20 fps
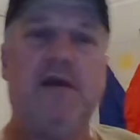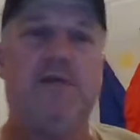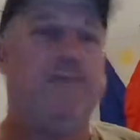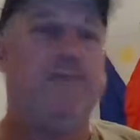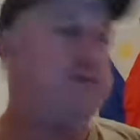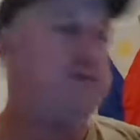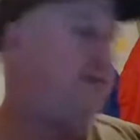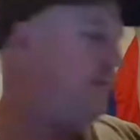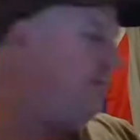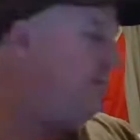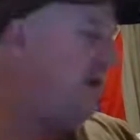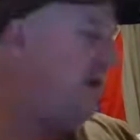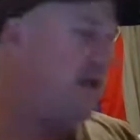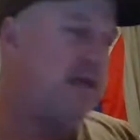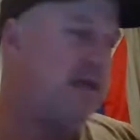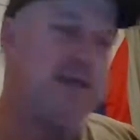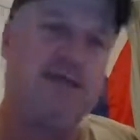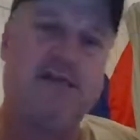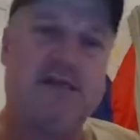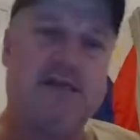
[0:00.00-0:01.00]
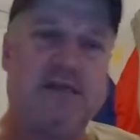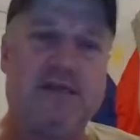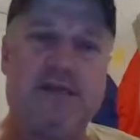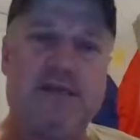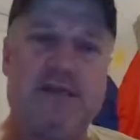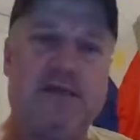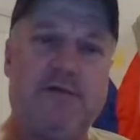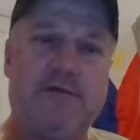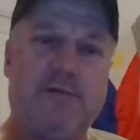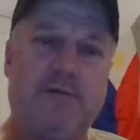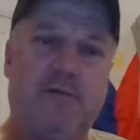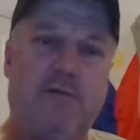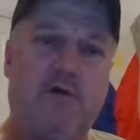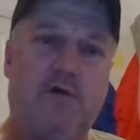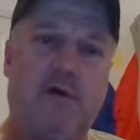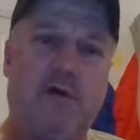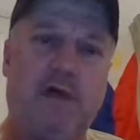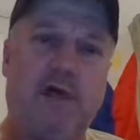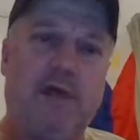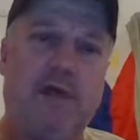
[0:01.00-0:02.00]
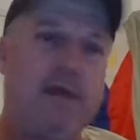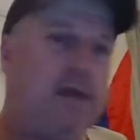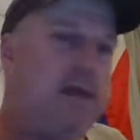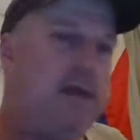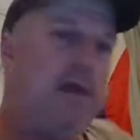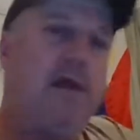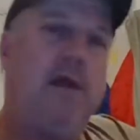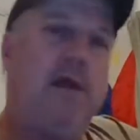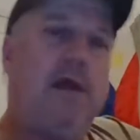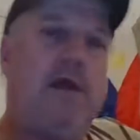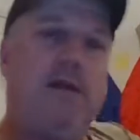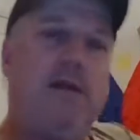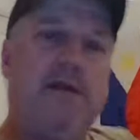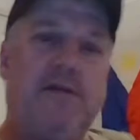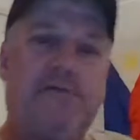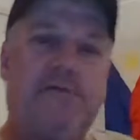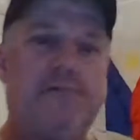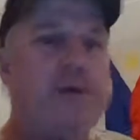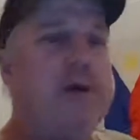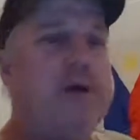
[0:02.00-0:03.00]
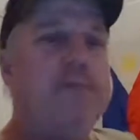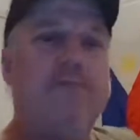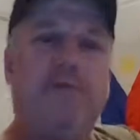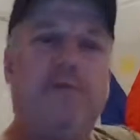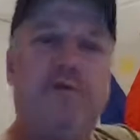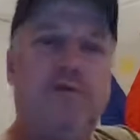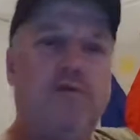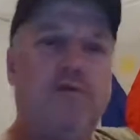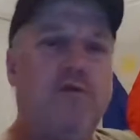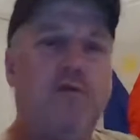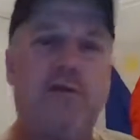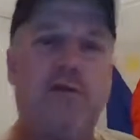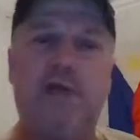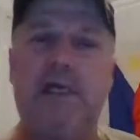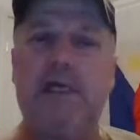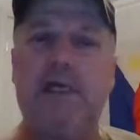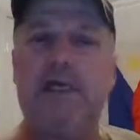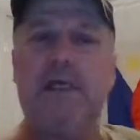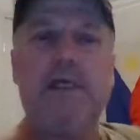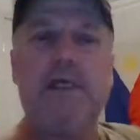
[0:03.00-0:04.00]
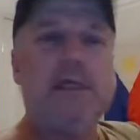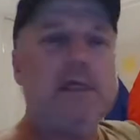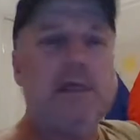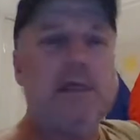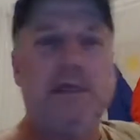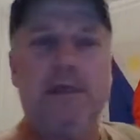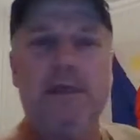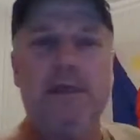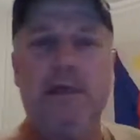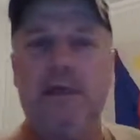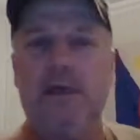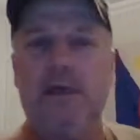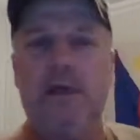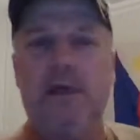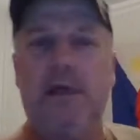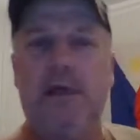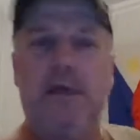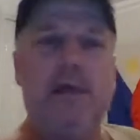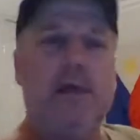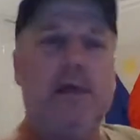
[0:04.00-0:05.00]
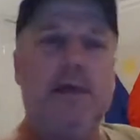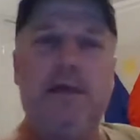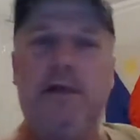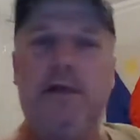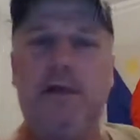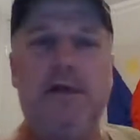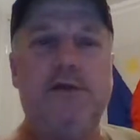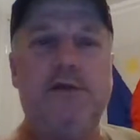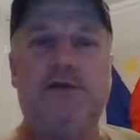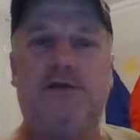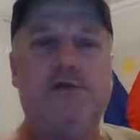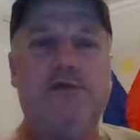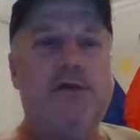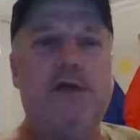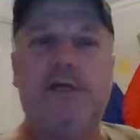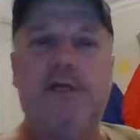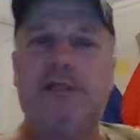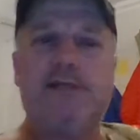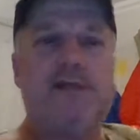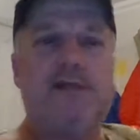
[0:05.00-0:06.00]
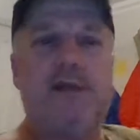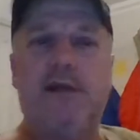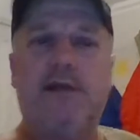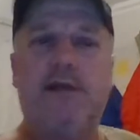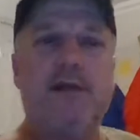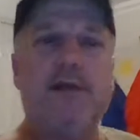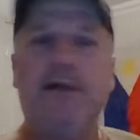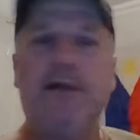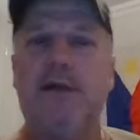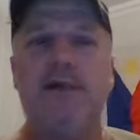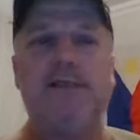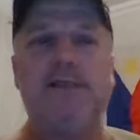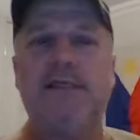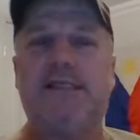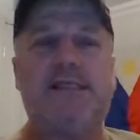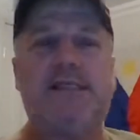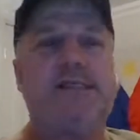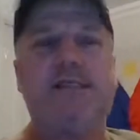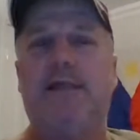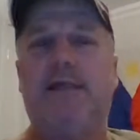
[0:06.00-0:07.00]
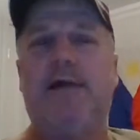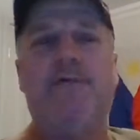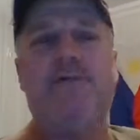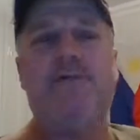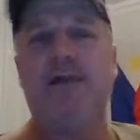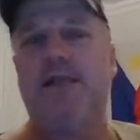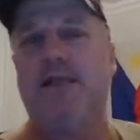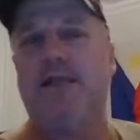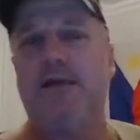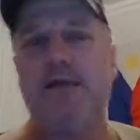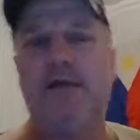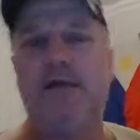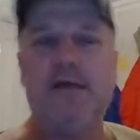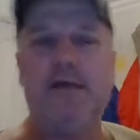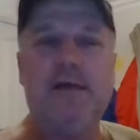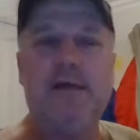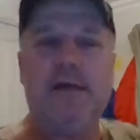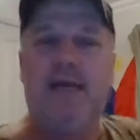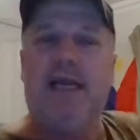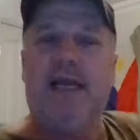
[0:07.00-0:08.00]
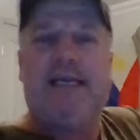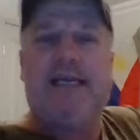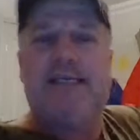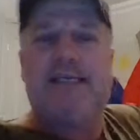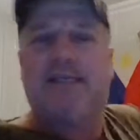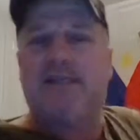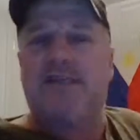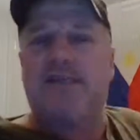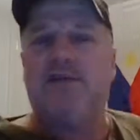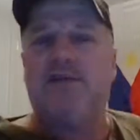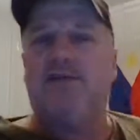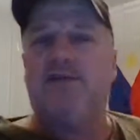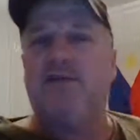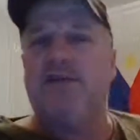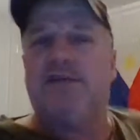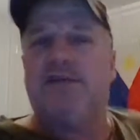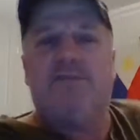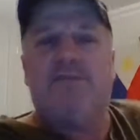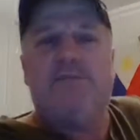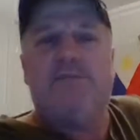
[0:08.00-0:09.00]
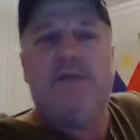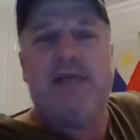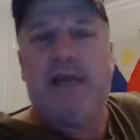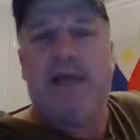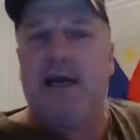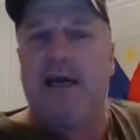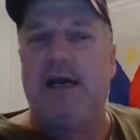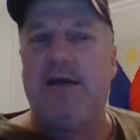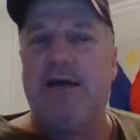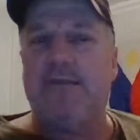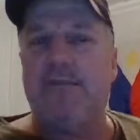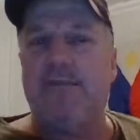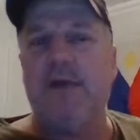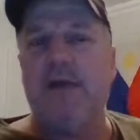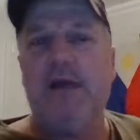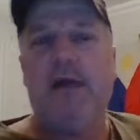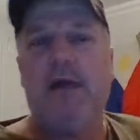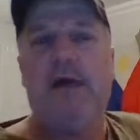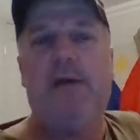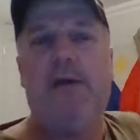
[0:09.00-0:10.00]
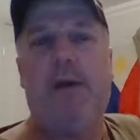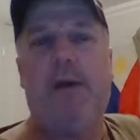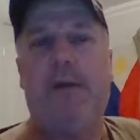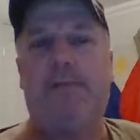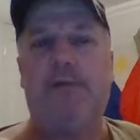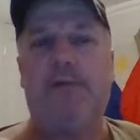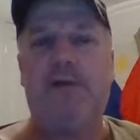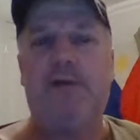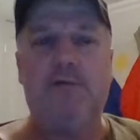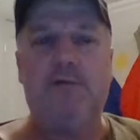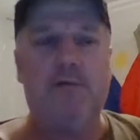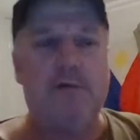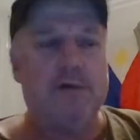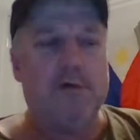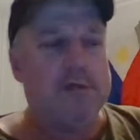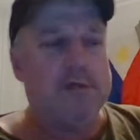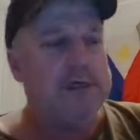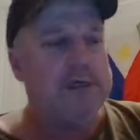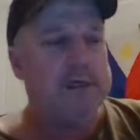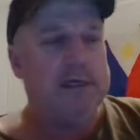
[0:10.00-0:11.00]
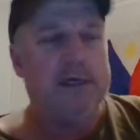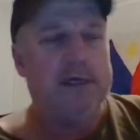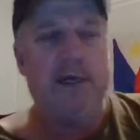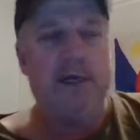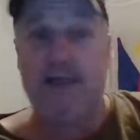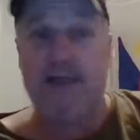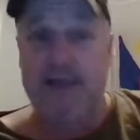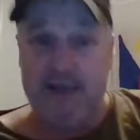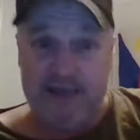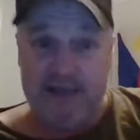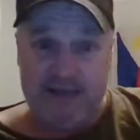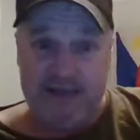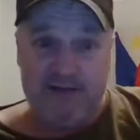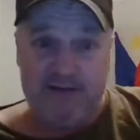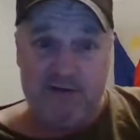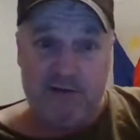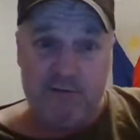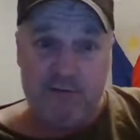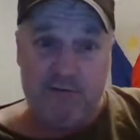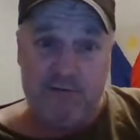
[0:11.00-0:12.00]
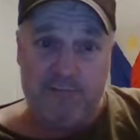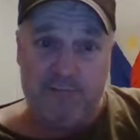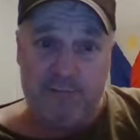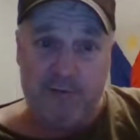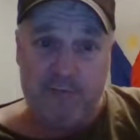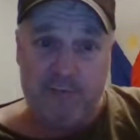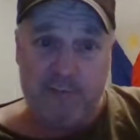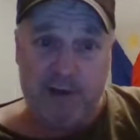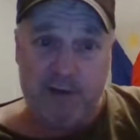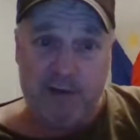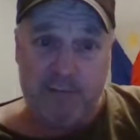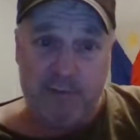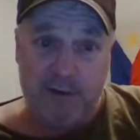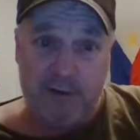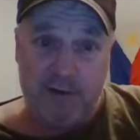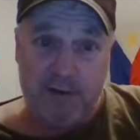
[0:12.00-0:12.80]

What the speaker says: Put the buckets under the water and just pump the water. No stress. Just loving the exercise of my arm pumping the water. And then I get told off by Mum.